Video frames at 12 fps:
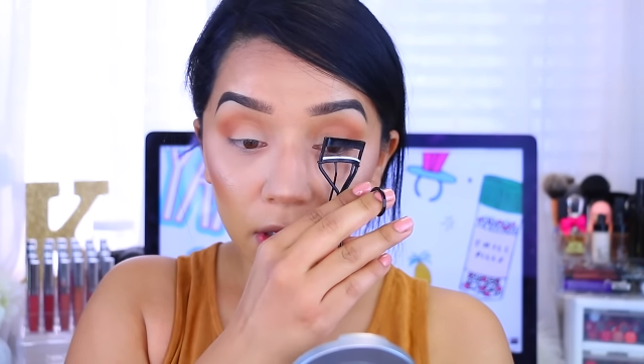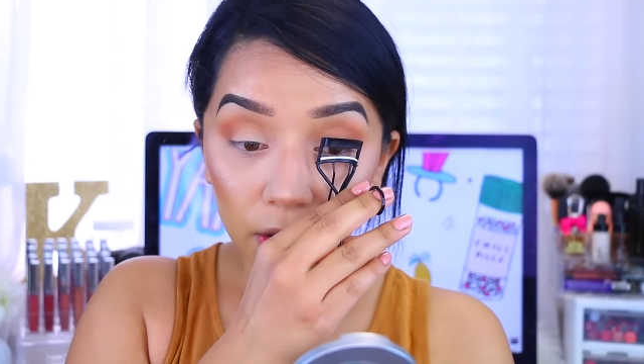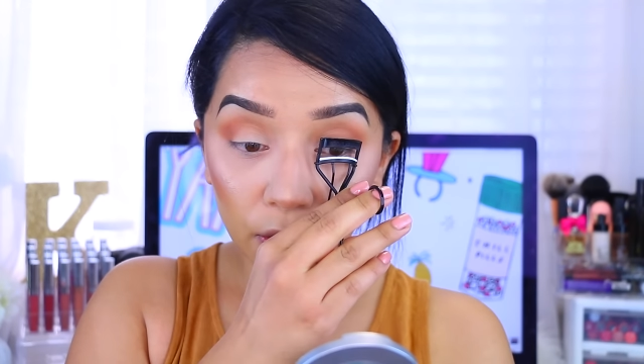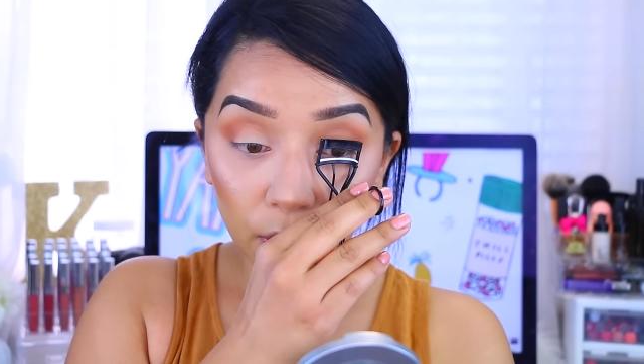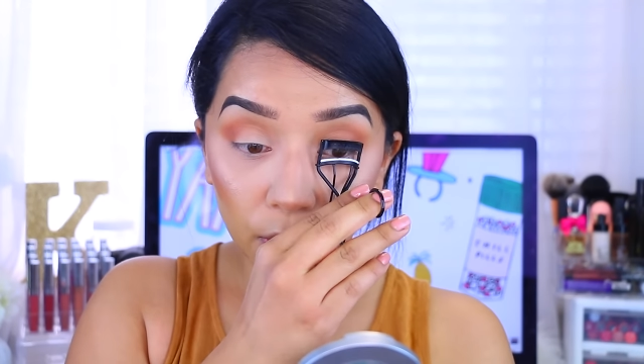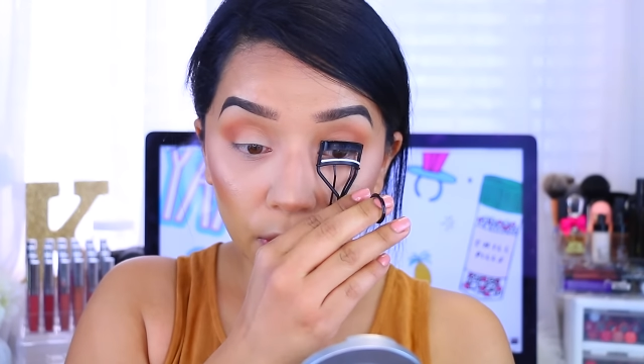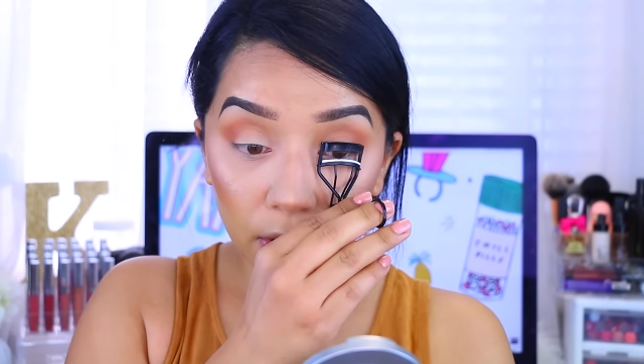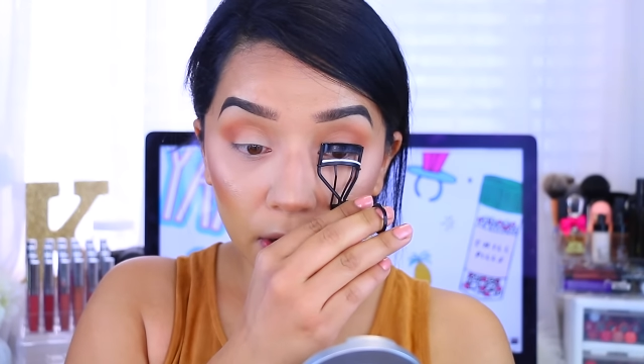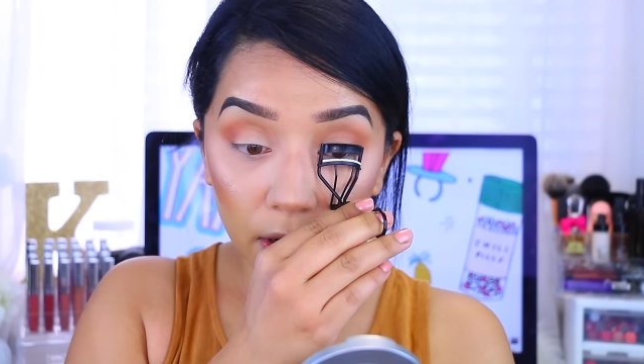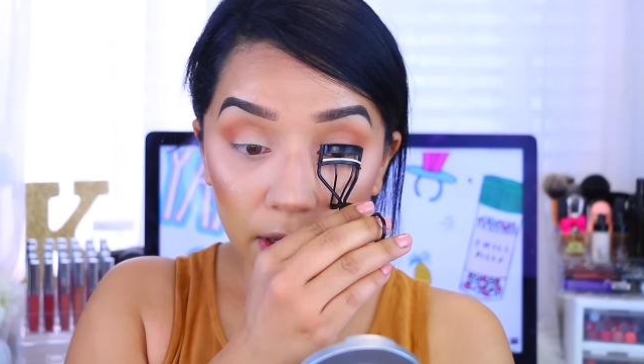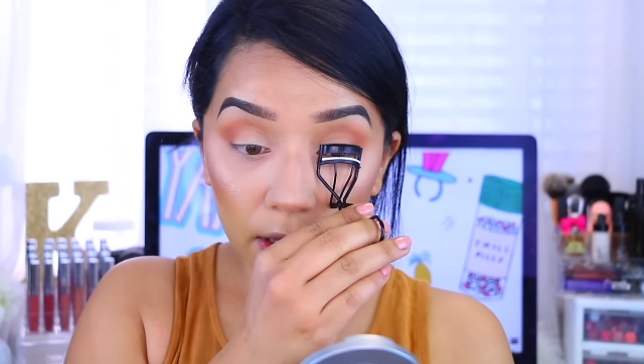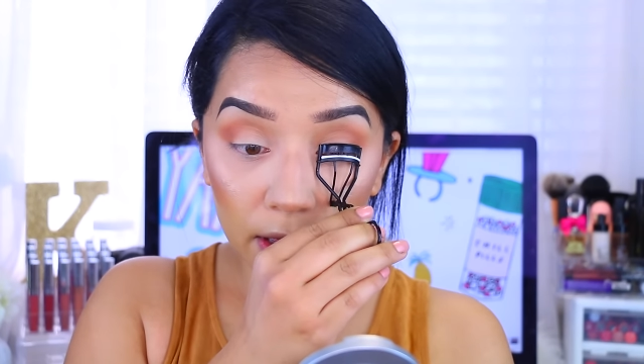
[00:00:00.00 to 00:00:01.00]
I go
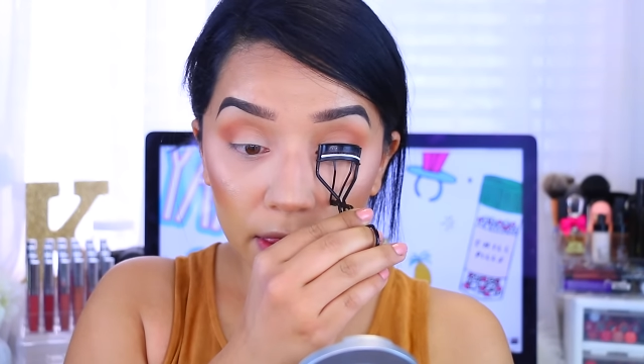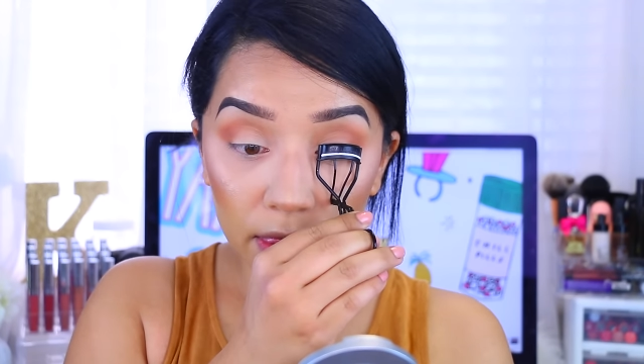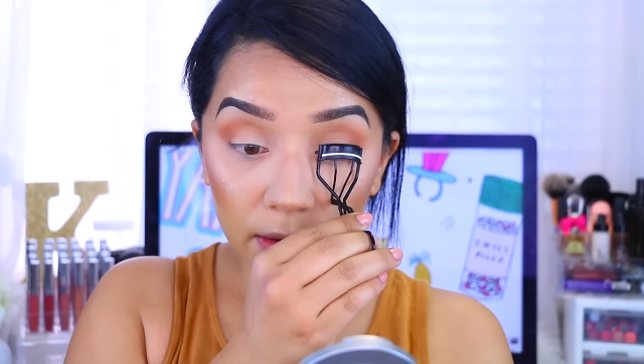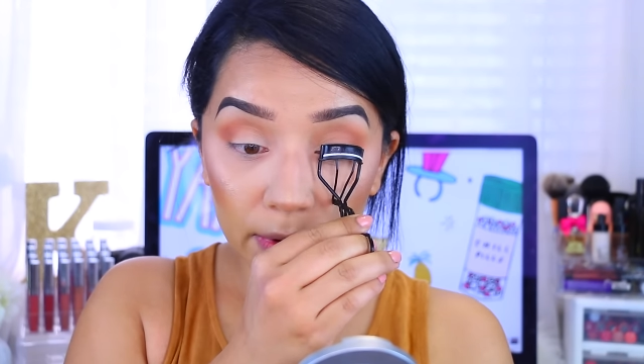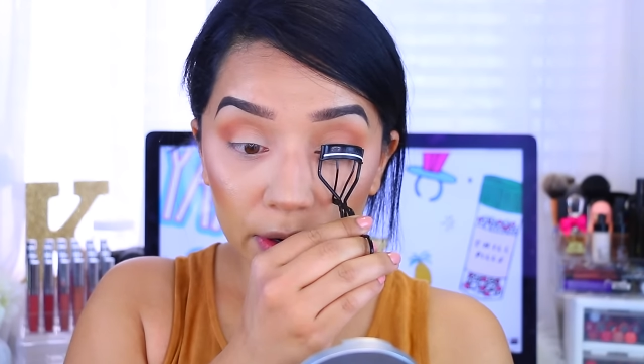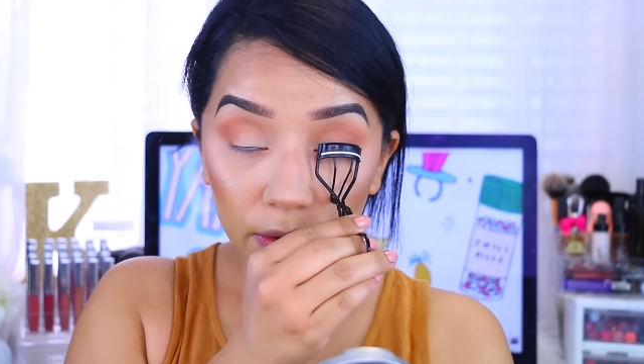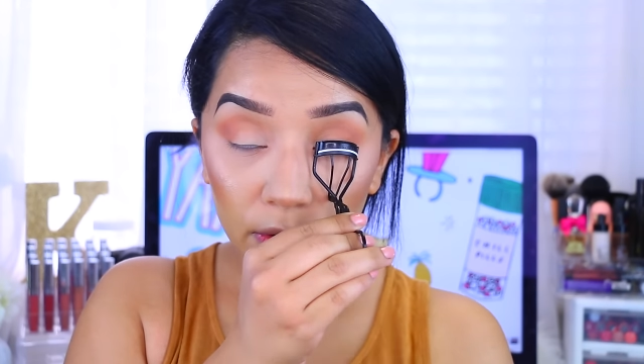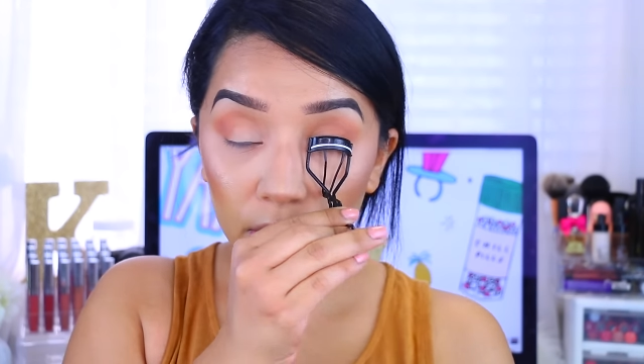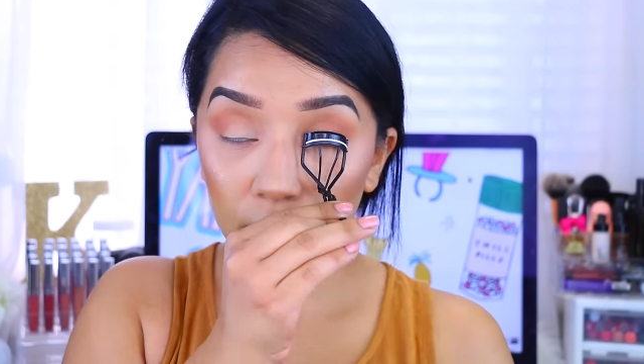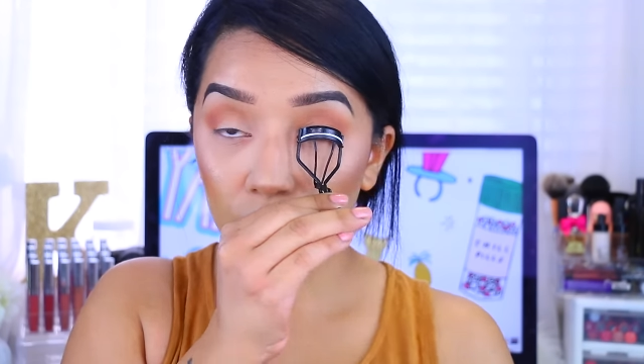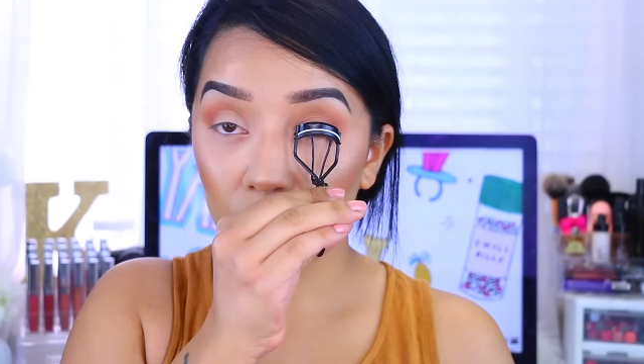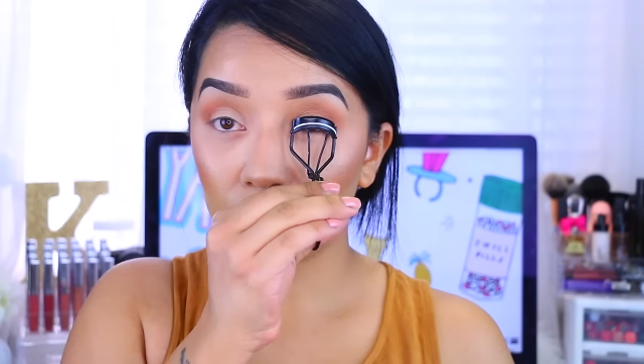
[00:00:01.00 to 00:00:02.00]
in the middle.